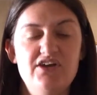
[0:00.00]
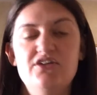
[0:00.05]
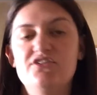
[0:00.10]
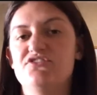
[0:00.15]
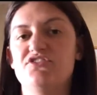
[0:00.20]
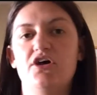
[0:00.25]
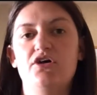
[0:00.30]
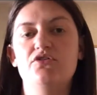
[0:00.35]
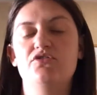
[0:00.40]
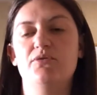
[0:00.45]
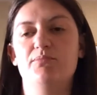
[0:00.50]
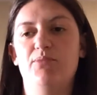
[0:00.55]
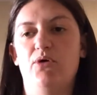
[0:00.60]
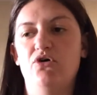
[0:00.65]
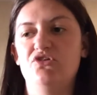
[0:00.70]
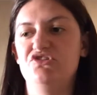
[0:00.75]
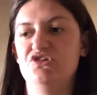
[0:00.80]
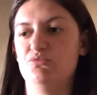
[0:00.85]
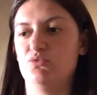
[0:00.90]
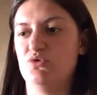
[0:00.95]
So the
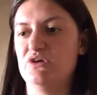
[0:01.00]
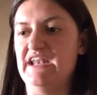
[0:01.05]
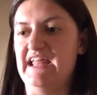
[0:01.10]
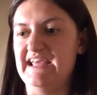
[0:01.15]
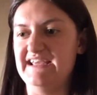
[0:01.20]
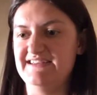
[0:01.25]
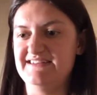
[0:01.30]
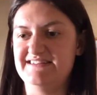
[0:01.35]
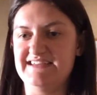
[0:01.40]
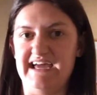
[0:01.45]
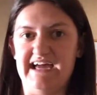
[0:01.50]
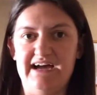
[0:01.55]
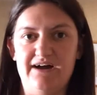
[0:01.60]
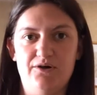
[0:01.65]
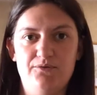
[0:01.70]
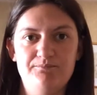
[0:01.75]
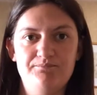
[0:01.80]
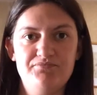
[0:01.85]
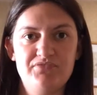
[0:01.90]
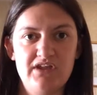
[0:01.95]
body will lay
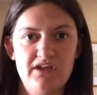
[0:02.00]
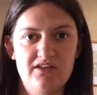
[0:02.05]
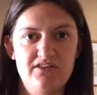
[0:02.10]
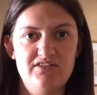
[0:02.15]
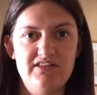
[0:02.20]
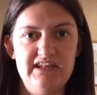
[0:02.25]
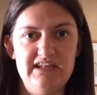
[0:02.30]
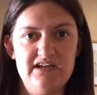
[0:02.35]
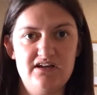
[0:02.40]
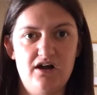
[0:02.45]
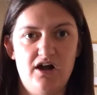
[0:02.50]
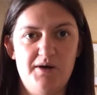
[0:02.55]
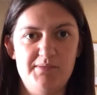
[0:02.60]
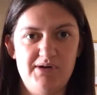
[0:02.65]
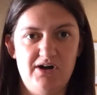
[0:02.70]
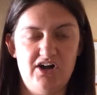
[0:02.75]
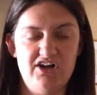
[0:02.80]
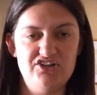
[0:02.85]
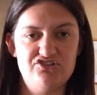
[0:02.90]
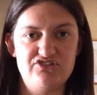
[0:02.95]
down the
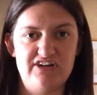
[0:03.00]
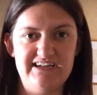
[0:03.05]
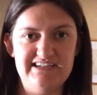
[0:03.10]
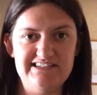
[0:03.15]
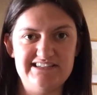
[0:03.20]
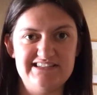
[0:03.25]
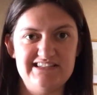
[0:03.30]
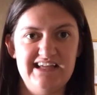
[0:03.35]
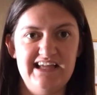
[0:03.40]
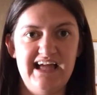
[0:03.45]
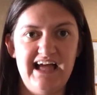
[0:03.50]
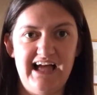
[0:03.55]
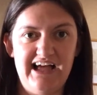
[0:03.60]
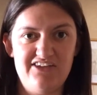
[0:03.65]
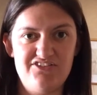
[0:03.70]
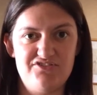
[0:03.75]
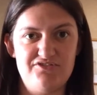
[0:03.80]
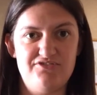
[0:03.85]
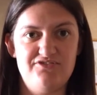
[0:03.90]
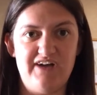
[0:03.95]
carbohydrates
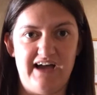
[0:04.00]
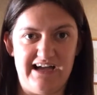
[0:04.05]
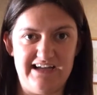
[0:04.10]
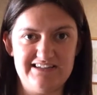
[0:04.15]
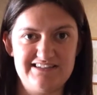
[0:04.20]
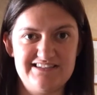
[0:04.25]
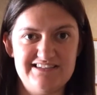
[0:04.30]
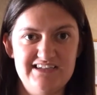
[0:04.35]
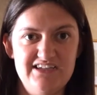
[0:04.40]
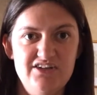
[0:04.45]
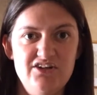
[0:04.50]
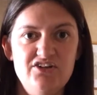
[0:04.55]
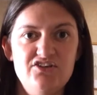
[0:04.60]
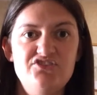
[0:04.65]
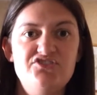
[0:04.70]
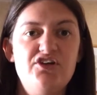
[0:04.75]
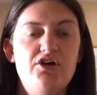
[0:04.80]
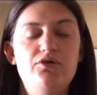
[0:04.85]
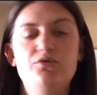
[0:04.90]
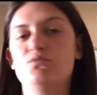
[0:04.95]
as a fat.
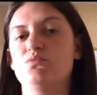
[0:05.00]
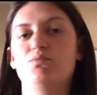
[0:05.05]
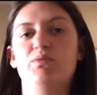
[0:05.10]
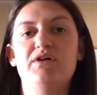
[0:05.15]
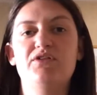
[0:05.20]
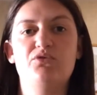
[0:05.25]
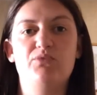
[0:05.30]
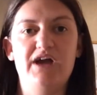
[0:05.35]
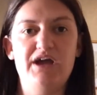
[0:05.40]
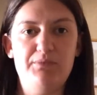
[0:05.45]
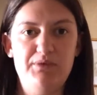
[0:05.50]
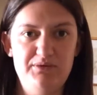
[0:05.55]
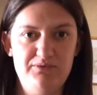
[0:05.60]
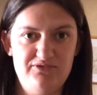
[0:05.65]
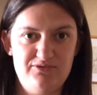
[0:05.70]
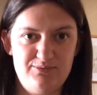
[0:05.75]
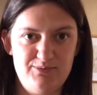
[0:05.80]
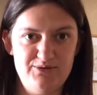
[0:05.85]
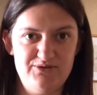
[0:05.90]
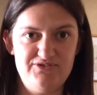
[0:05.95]
So the way we
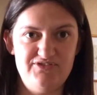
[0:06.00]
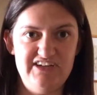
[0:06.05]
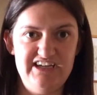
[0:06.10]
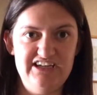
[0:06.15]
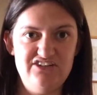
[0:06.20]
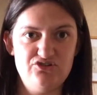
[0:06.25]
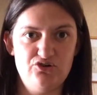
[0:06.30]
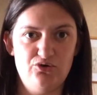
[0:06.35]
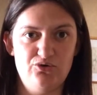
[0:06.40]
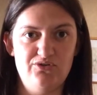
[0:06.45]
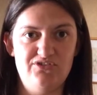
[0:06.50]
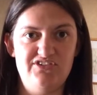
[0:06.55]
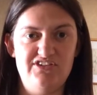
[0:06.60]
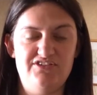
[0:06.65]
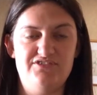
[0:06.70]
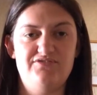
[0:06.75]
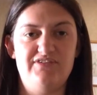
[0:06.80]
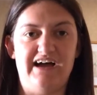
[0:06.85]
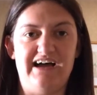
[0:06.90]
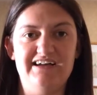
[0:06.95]
would feed
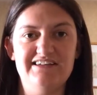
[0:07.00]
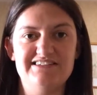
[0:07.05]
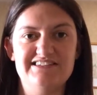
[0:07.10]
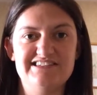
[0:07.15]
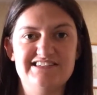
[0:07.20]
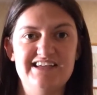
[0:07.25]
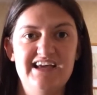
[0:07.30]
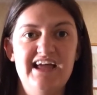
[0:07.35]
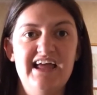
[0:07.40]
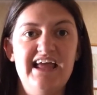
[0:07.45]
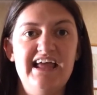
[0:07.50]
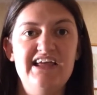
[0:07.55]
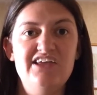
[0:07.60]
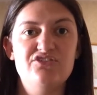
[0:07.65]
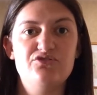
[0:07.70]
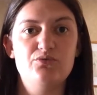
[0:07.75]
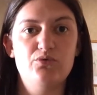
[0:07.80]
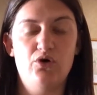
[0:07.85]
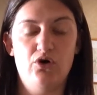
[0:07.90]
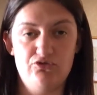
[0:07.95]
horses fats
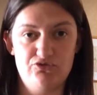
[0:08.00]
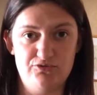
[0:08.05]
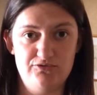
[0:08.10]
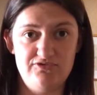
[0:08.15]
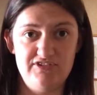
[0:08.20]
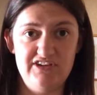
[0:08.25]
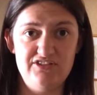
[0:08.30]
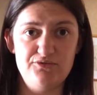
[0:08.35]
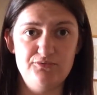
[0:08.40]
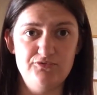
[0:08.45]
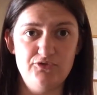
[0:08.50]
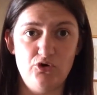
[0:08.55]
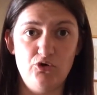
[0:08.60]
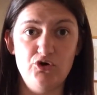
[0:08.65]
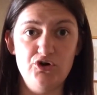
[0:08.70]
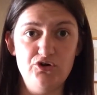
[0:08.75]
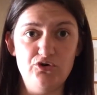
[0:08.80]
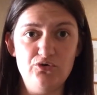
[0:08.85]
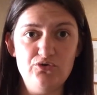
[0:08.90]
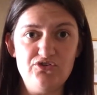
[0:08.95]
is often feed them
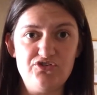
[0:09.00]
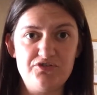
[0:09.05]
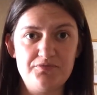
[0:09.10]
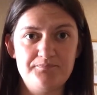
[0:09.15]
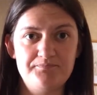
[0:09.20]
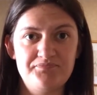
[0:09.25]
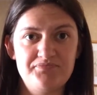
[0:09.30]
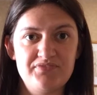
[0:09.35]
oils.